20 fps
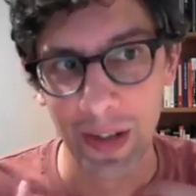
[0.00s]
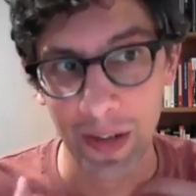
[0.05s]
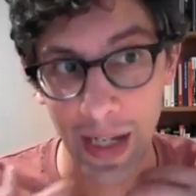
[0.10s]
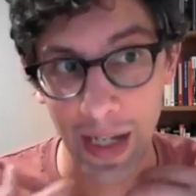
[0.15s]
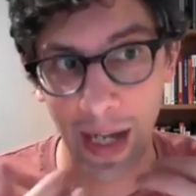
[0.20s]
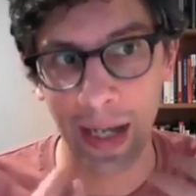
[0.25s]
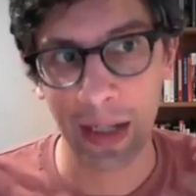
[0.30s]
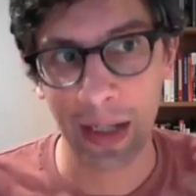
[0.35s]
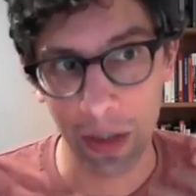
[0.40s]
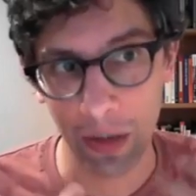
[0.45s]
the
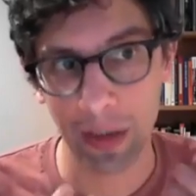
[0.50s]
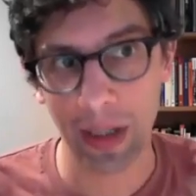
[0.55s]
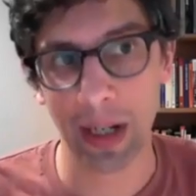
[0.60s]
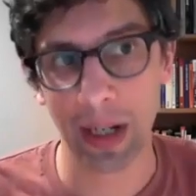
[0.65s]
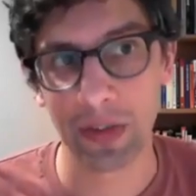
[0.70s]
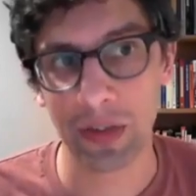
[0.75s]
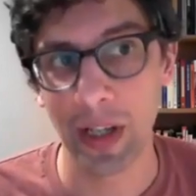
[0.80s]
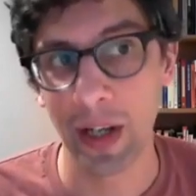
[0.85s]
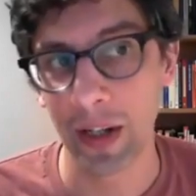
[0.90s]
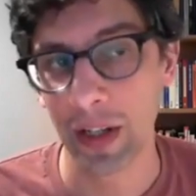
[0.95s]
anger and
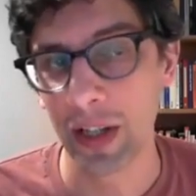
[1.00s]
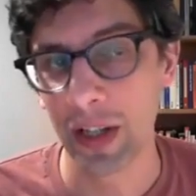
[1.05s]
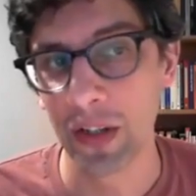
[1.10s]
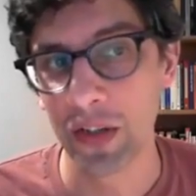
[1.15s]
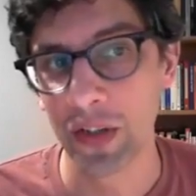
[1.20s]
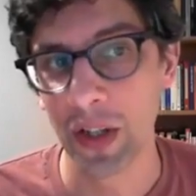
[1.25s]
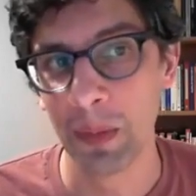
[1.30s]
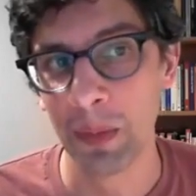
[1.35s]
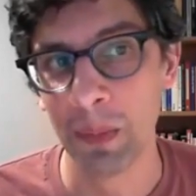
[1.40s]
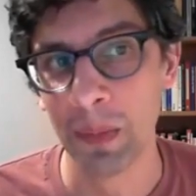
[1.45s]

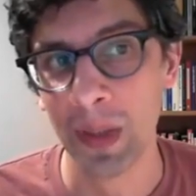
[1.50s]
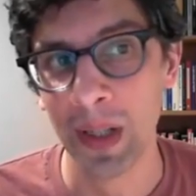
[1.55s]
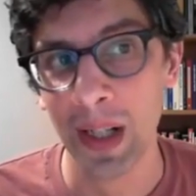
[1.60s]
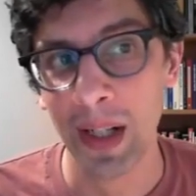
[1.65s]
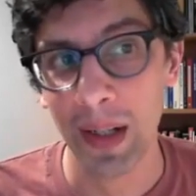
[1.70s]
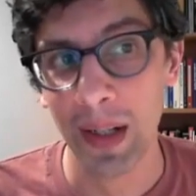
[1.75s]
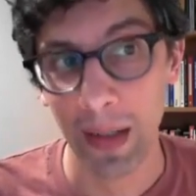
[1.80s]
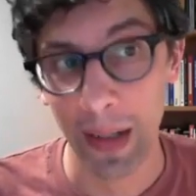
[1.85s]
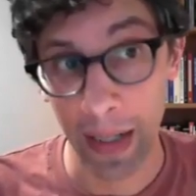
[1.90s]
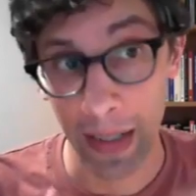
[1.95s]
antagonism
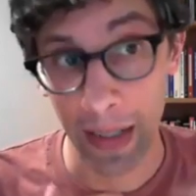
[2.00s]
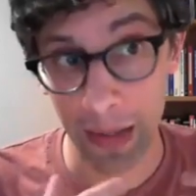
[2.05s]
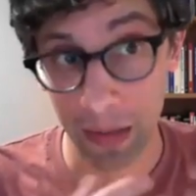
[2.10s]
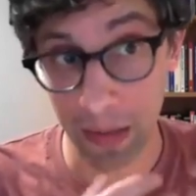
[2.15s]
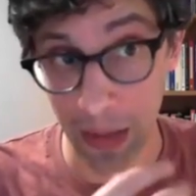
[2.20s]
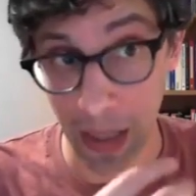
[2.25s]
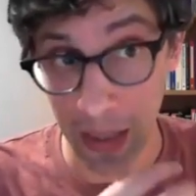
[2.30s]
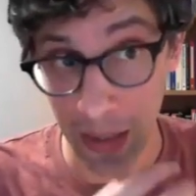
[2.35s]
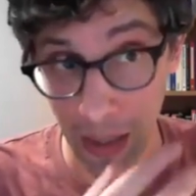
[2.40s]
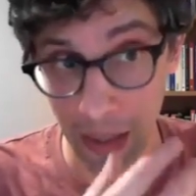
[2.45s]

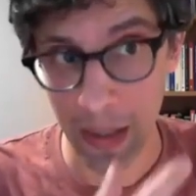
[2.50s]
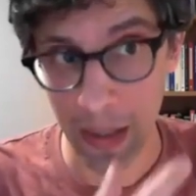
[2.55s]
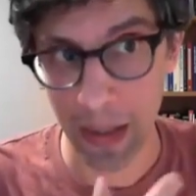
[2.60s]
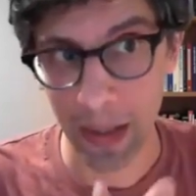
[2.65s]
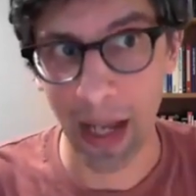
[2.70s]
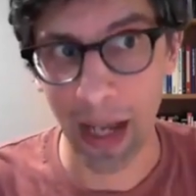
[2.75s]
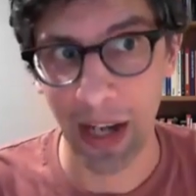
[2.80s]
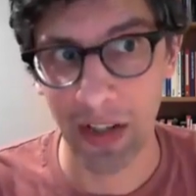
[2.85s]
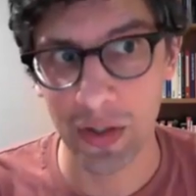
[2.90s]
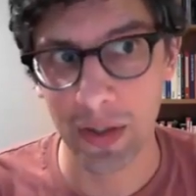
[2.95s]
in a
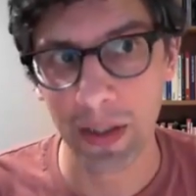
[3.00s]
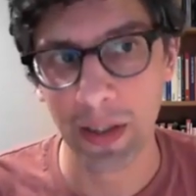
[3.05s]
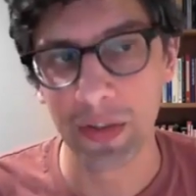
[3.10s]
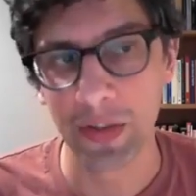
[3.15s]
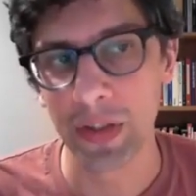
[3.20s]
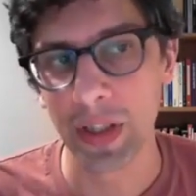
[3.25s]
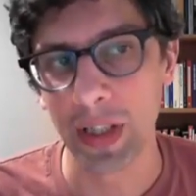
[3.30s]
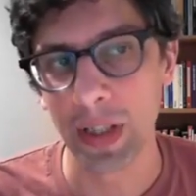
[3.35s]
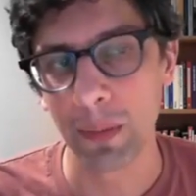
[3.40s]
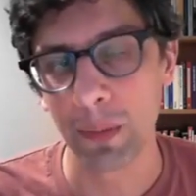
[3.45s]

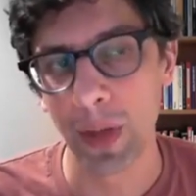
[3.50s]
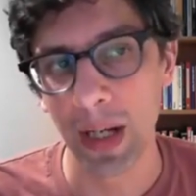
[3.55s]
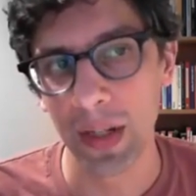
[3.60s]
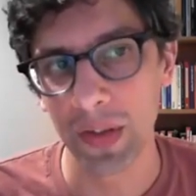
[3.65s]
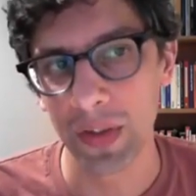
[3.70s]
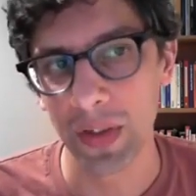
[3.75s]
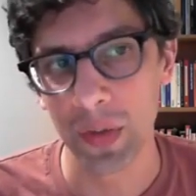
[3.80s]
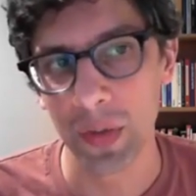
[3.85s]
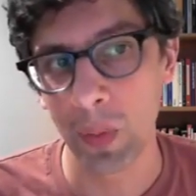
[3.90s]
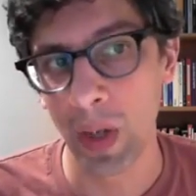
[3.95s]
nationalistic and
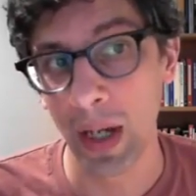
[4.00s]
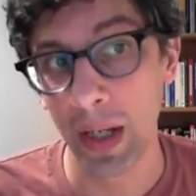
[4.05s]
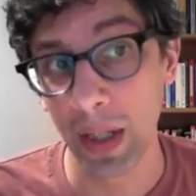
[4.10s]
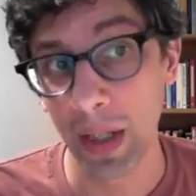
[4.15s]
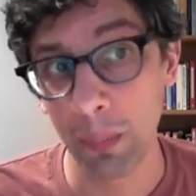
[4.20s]
racist way.